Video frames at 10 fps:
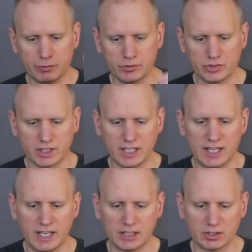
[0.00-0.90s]
first
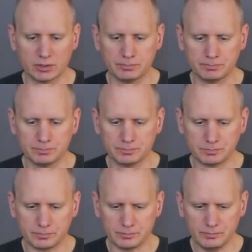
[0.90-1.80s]
collar.
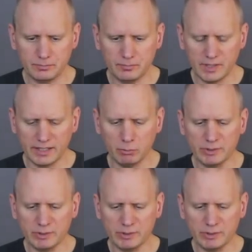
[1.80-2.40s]
And